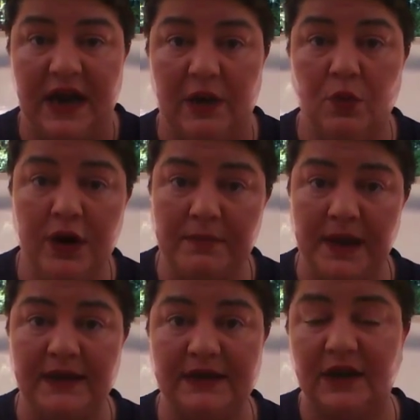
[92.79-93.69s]
And what it
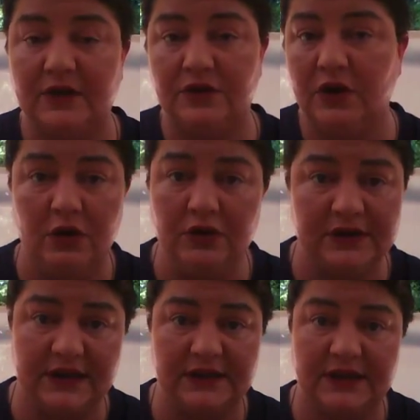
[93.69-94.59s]
meant is I could no
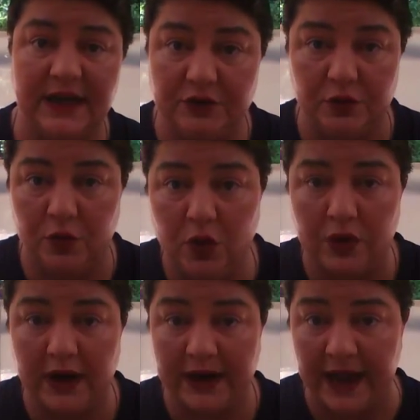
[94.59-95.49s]
longer sit, stand or
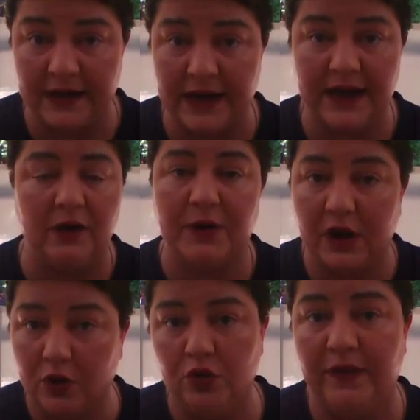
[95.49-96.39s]
walk. I can now, but
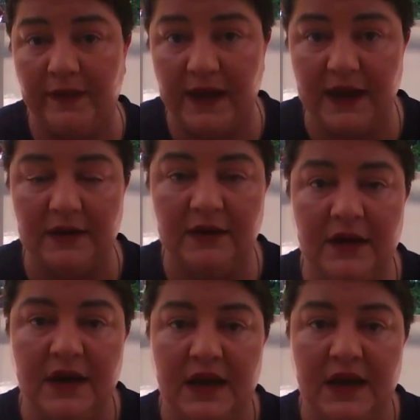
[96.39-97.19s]
I couldn't then.